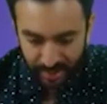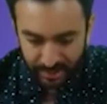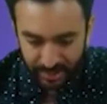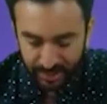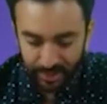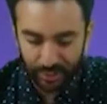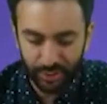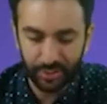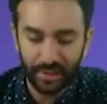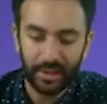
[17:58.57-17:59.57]

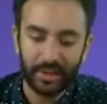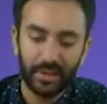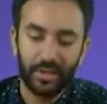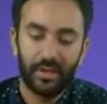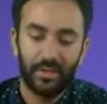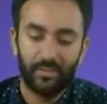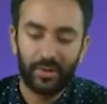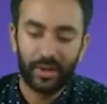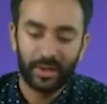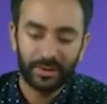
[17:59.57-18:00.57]
ES3
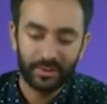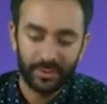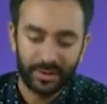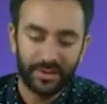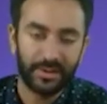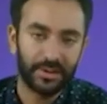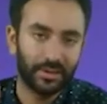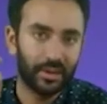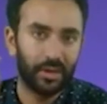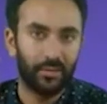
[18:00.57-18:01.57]
brush,
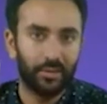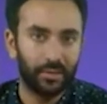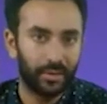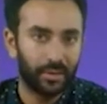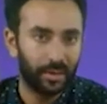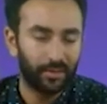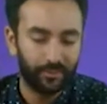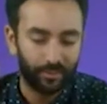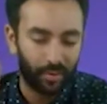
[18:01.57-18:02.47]
which is with the